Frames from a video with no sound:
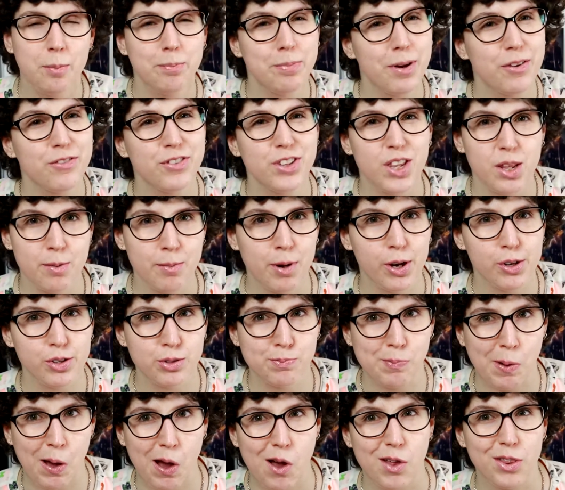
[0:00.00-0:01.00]
but for the
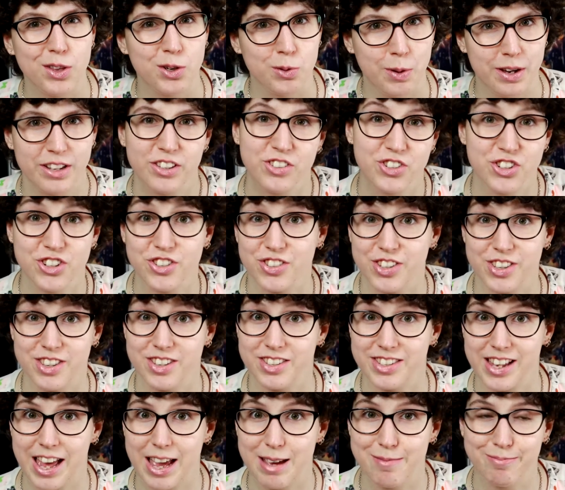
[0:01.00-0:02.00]
most part the questions are
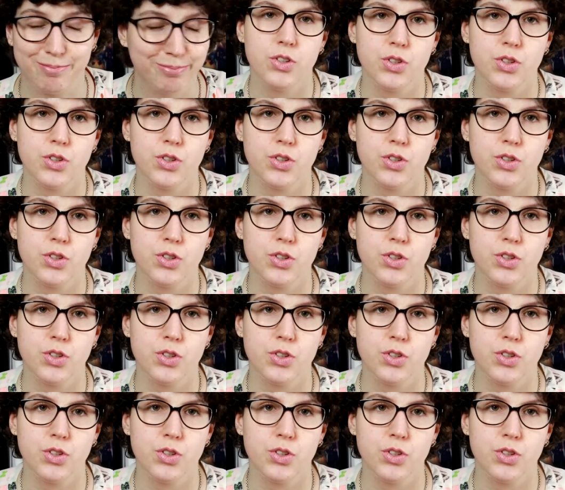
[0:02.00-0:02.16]
the same.